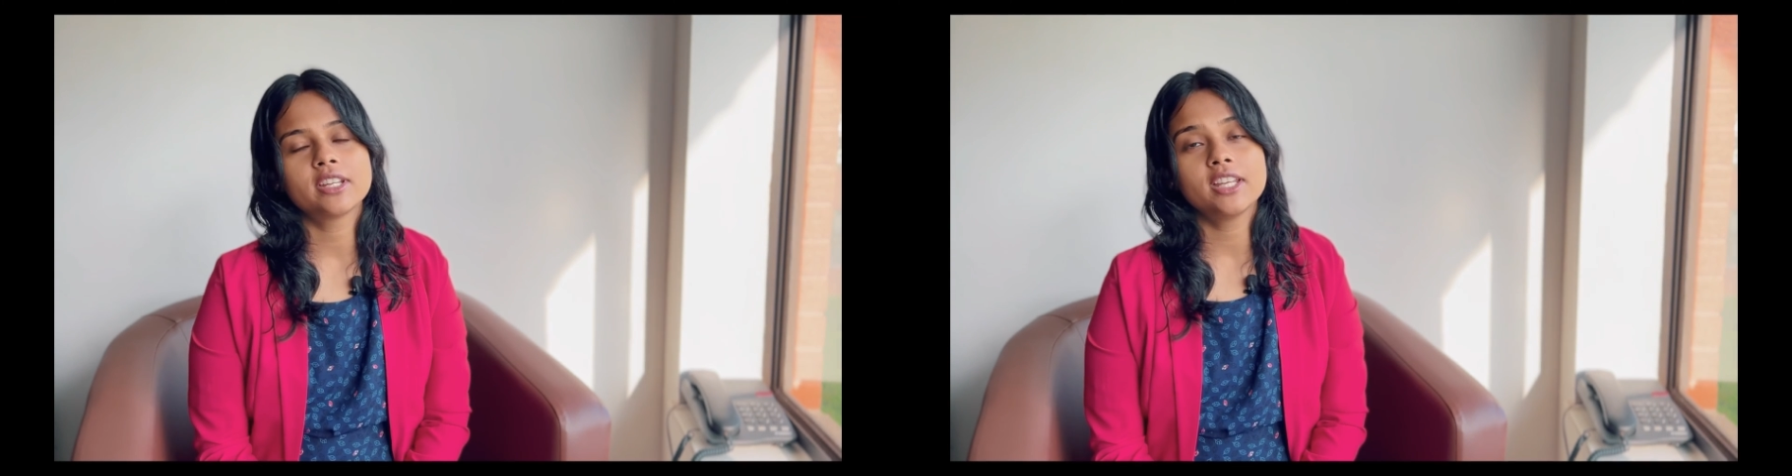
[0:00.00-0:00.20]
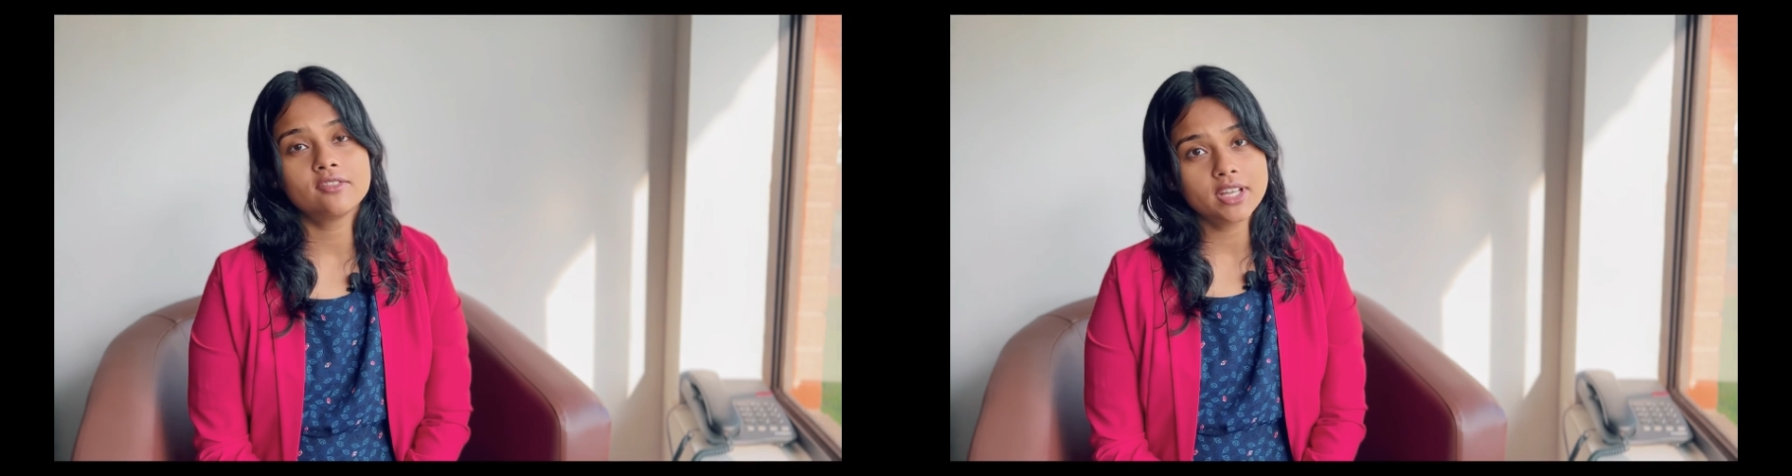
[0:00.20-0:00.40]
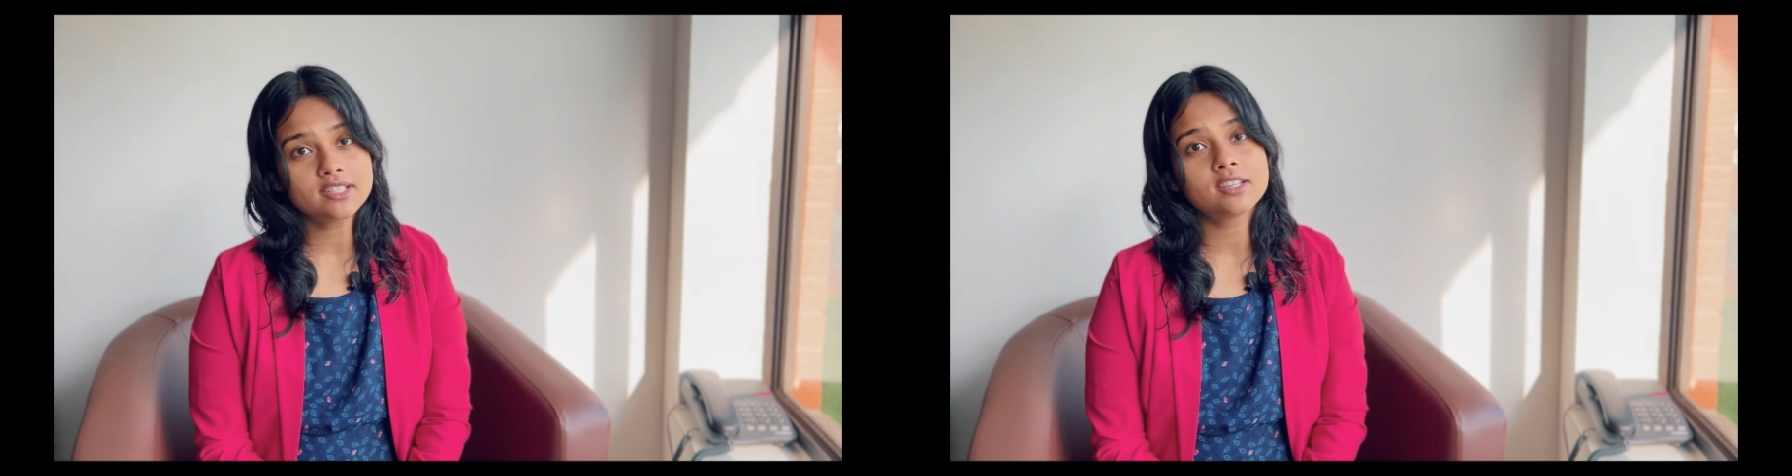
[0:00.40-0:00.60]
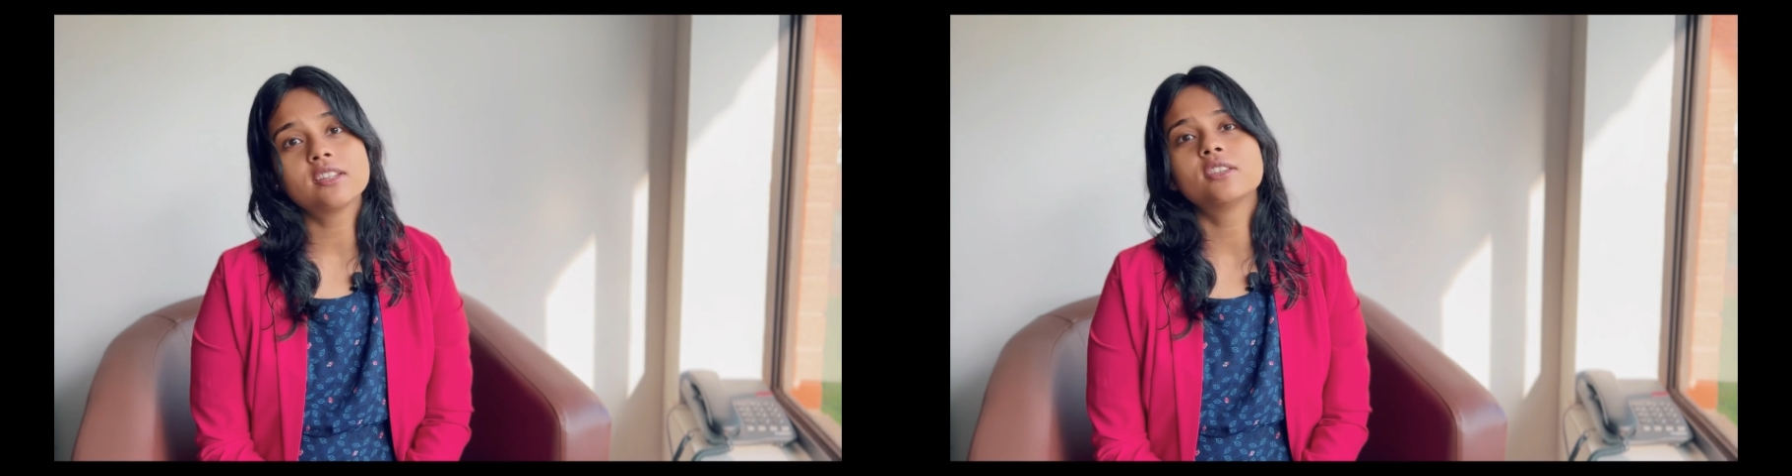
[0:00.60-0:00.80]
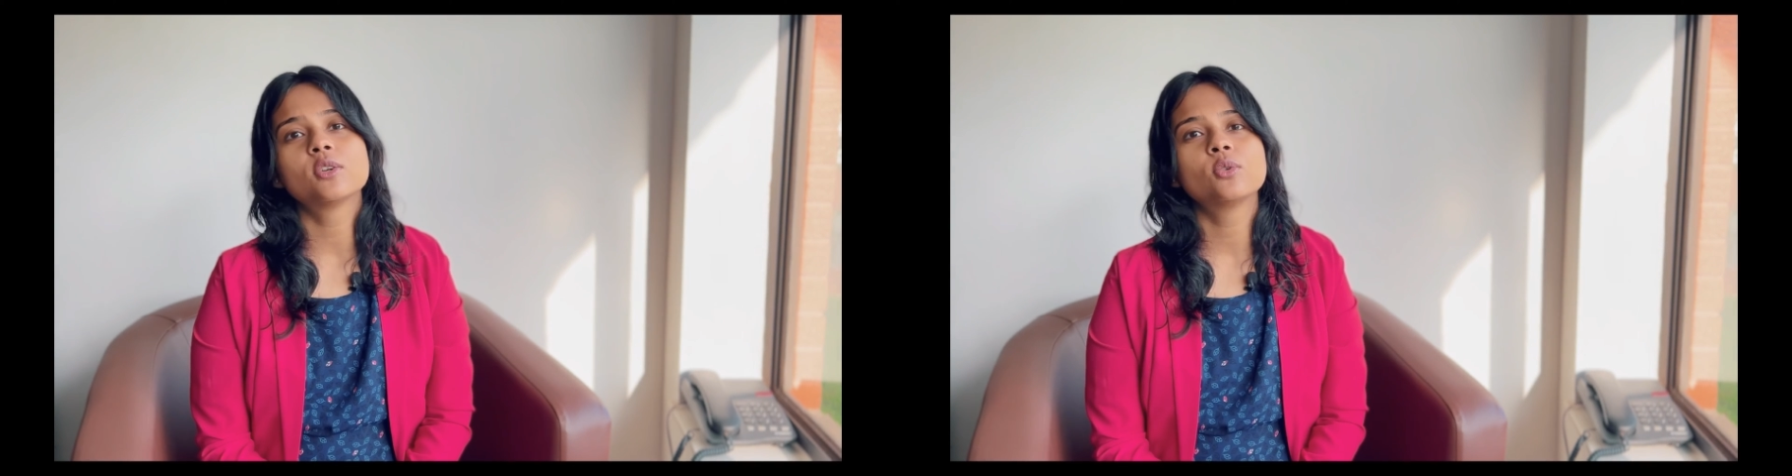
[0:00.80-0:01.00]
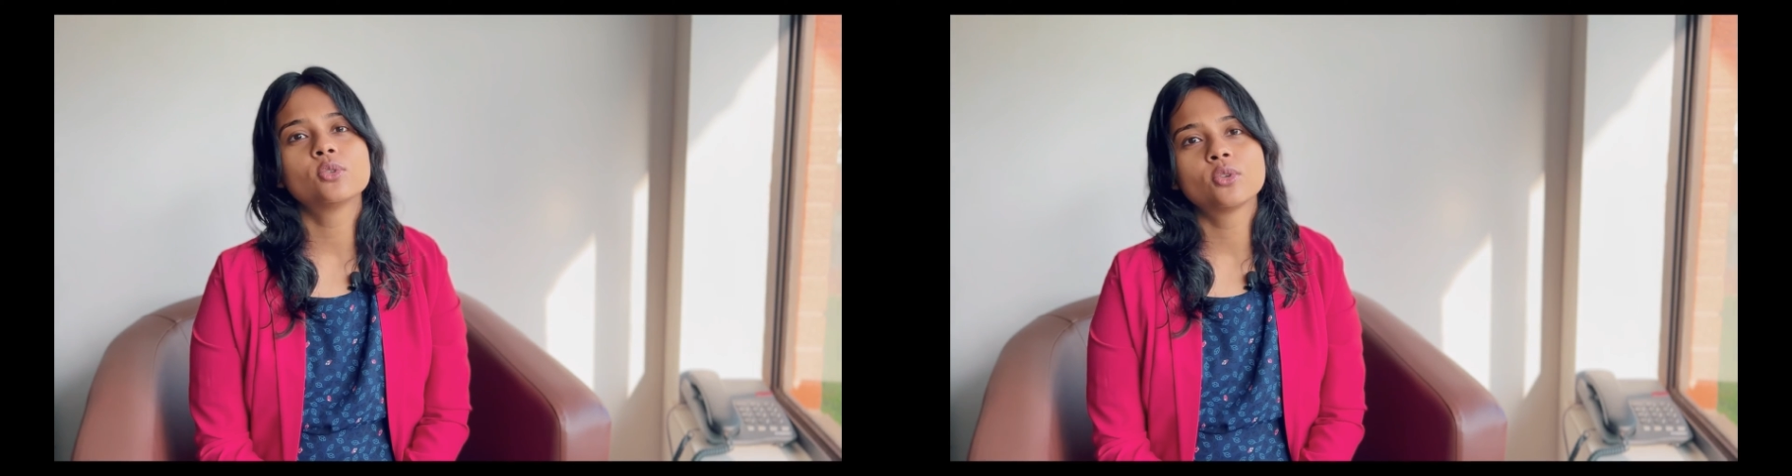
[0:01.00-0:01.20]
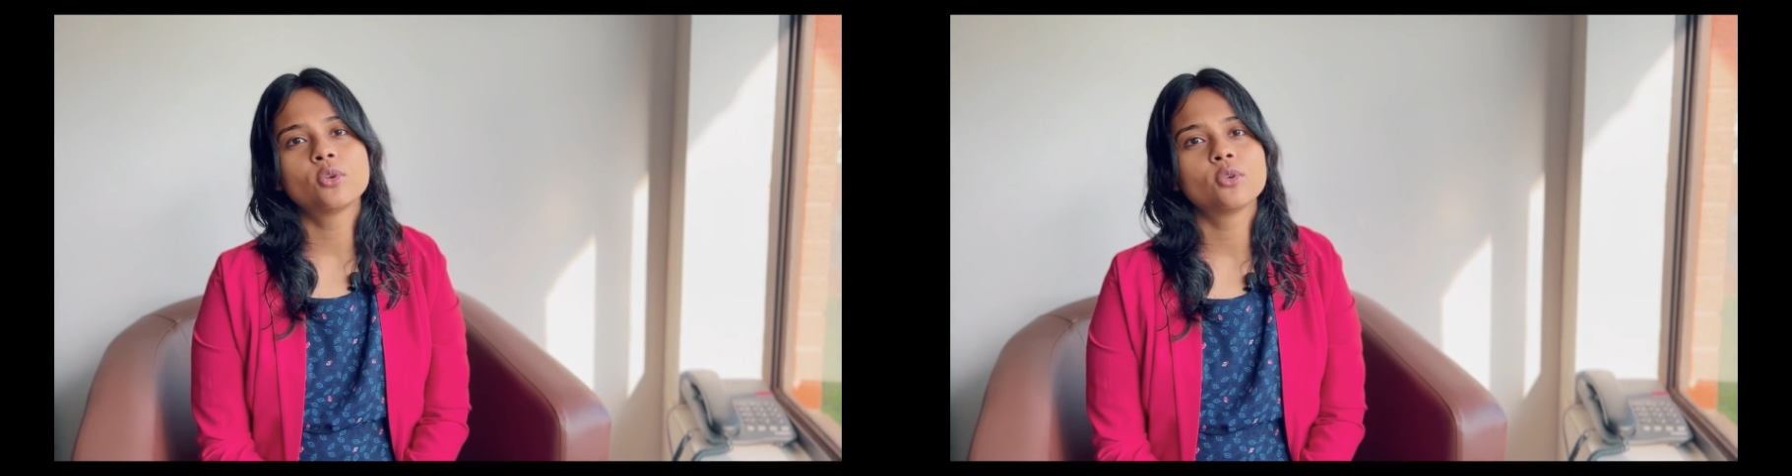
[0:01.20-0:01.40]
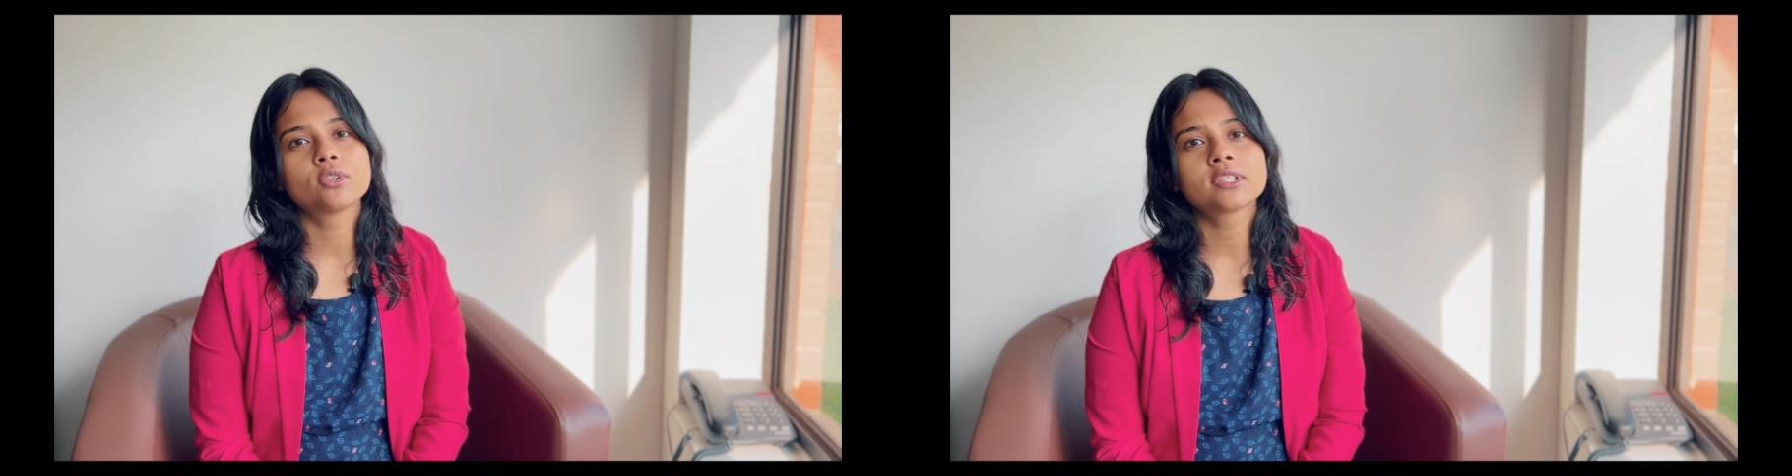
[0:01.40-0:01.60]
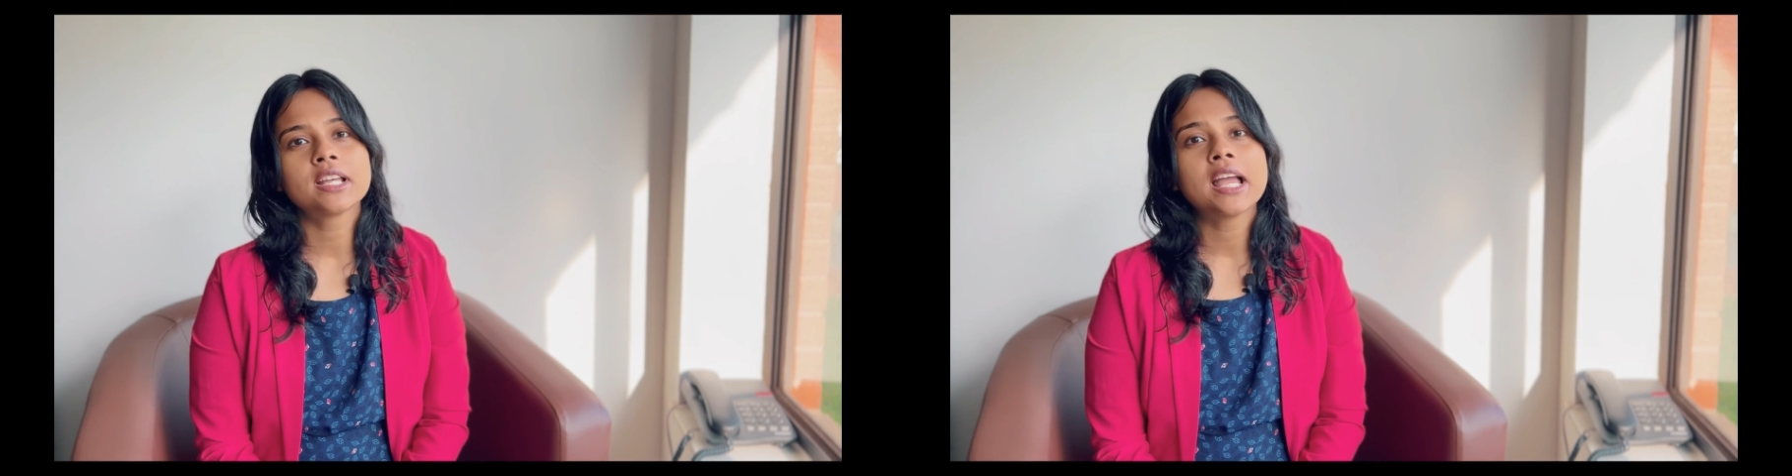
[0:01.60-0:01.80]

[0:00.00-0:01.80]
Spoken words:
invested in a good course,